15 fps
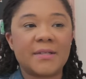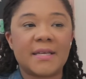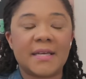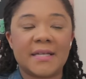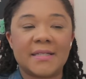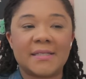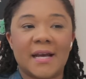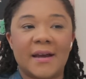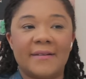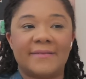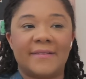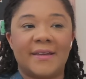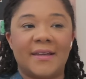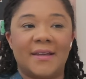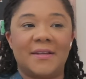the anti
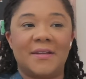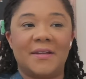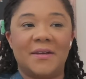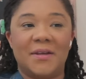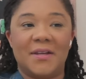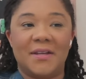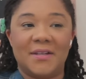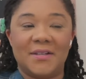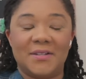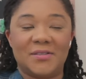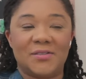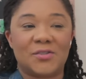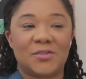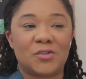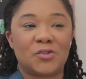fan
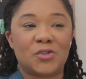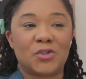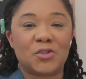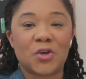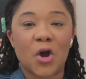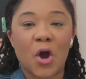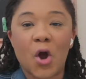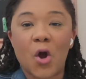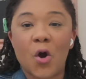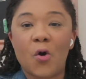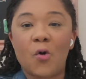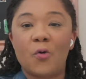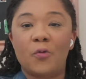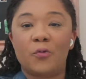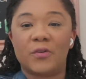is
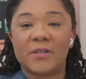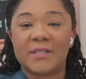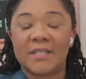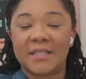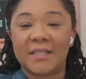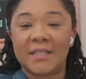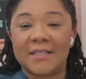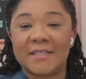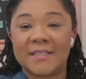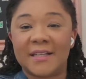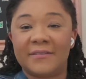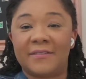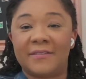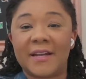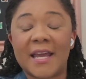so
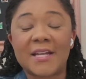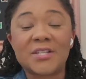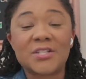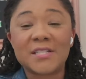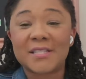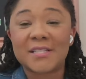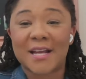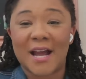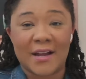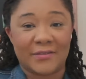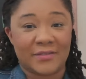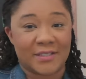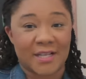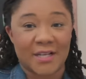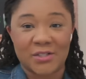ridiculously funny, and just the
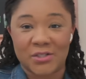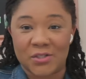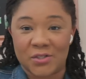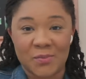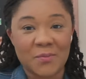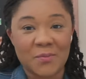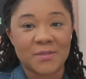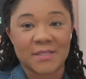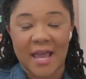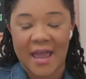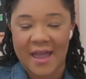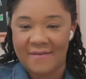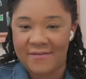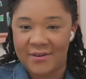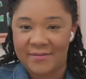conversations we was
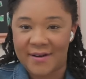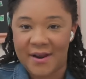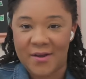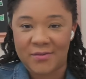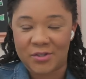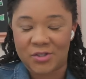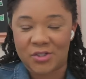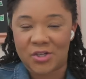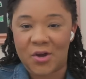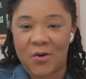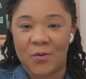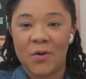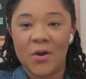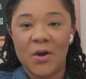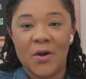having around the
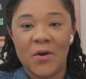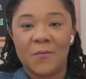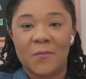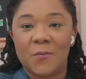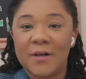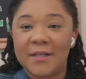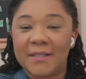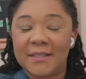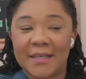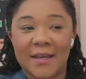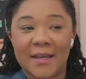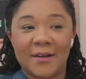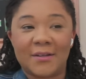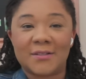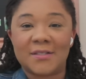show. One of the
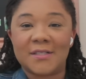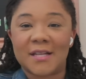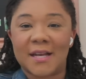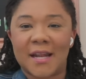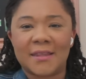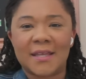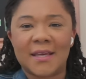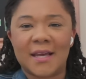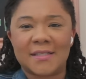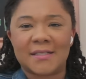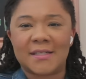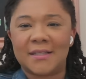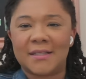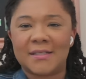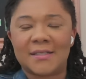characters, and I think I
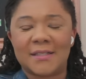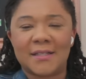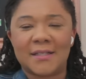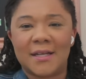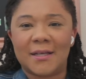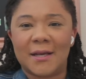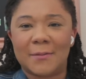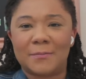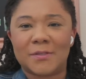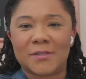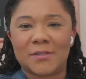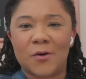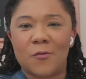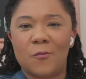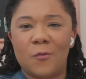said this in another
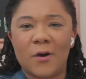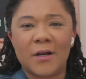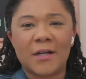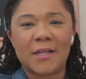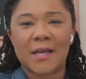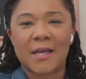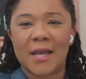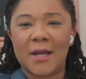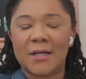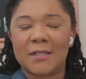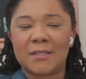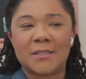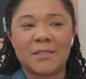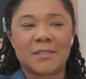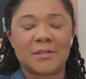episode. One of the
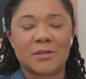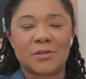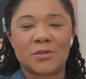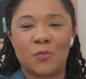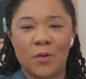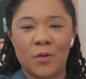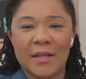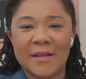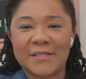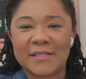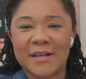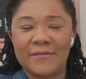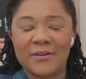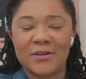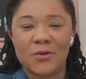characters is a twenty
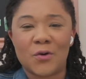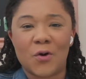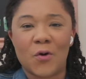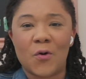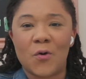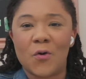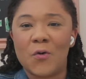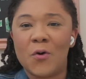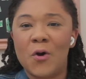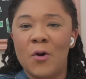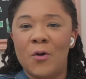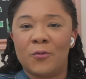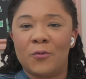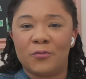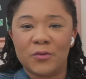seven year old
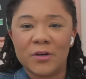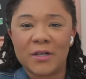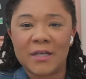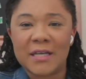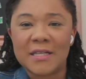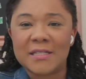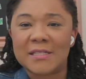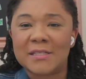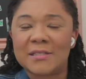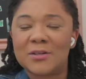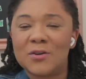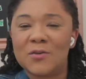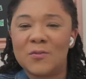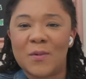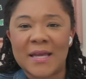rookie
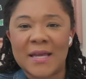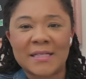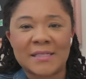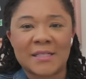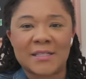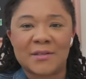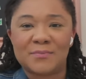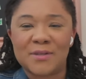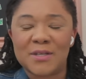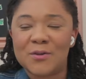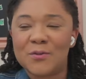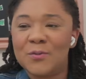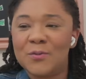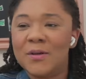still waiting to debut